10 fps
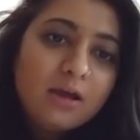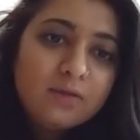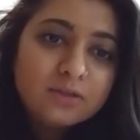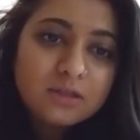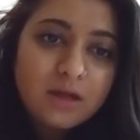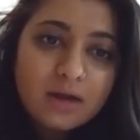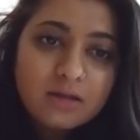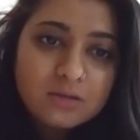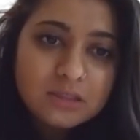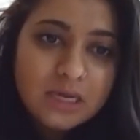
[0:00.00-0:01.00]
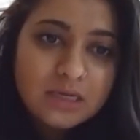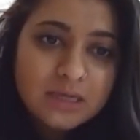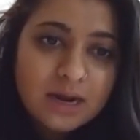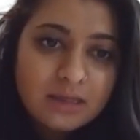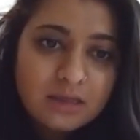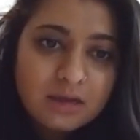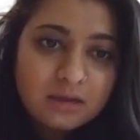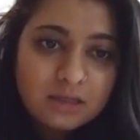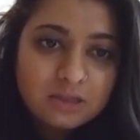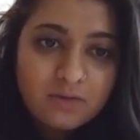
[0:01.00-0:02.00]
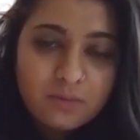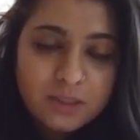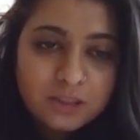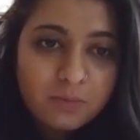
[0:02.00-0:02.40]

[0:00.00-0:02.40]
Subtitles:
There's a lot of those things that I think unless you have a bunch of